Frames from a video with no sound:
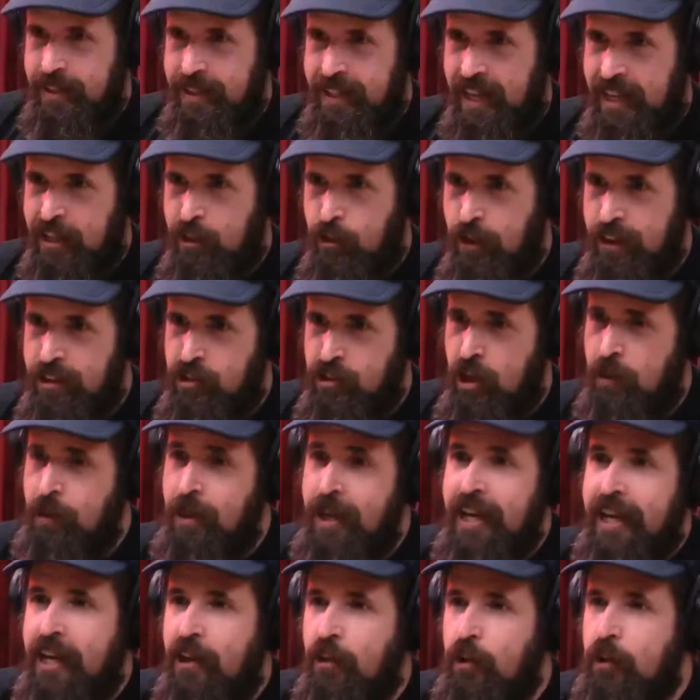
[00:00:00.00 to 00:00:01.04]
Got a great job.
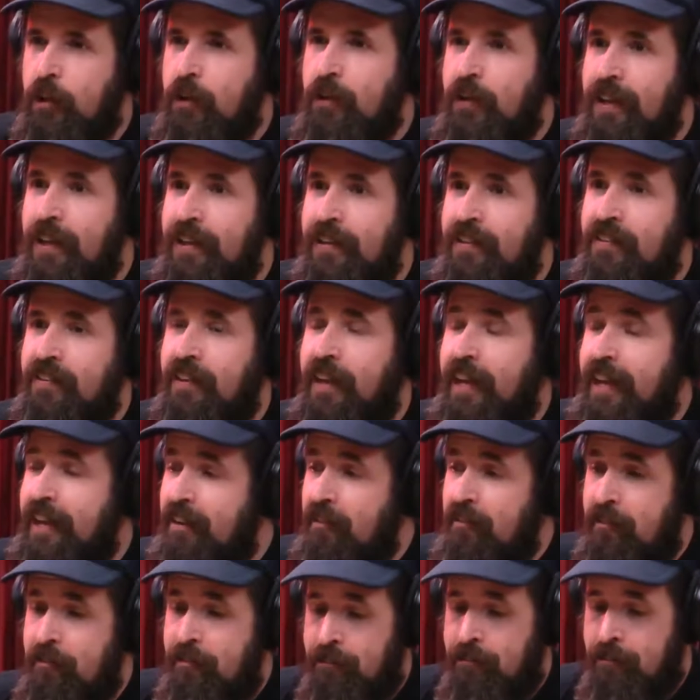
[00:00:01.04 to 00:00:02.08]
Hillary Clinton's like,
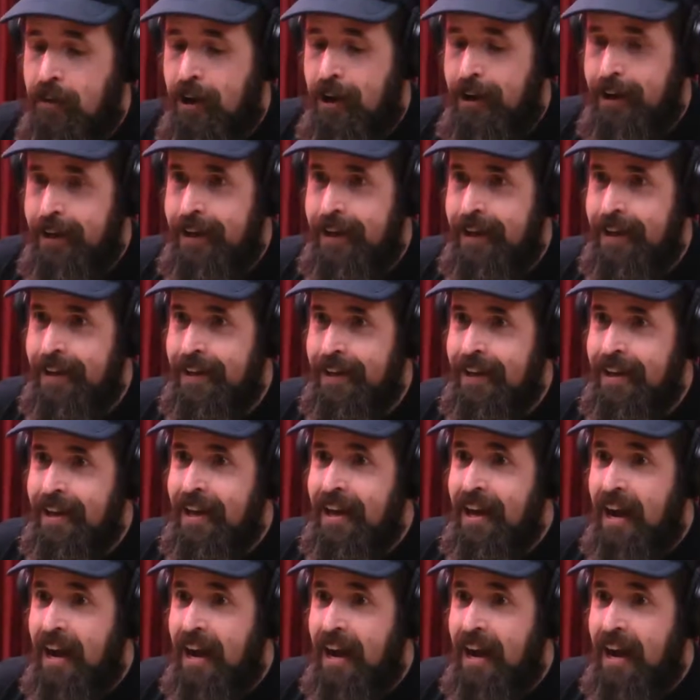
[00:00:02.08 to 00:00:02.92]
fuck it,